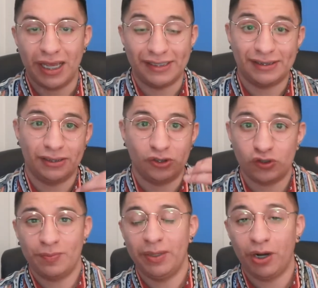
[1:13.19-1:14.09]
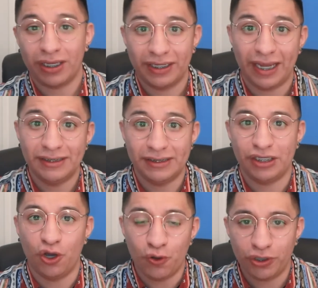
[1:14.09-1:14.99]
as social media marketing
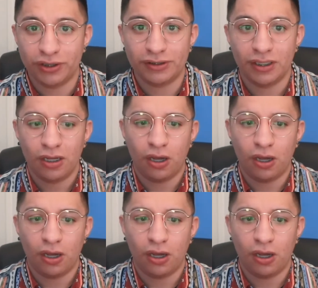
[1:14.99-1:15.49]
agency owners,